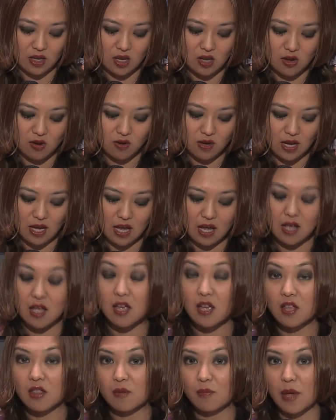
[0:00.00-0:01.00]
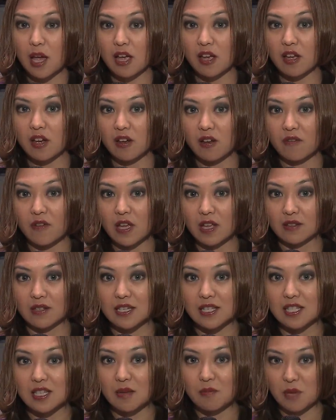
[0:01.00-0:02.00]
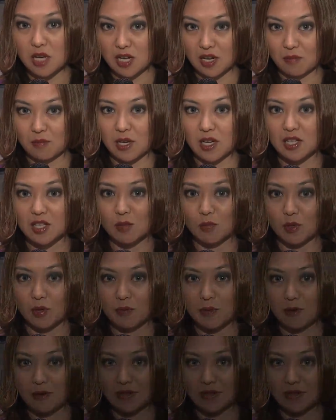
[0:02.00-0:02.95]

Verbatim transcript: the UK, the Bank of England's meeting minutes will be